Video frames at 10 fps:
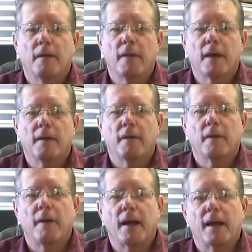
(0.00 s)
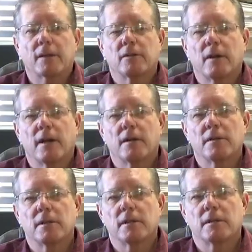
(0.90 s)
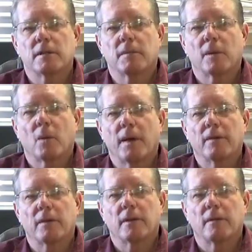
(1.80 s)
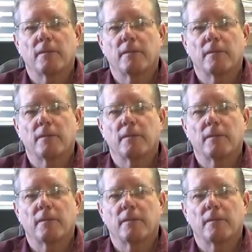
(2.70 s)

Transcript: then that extra energy is simply wasted.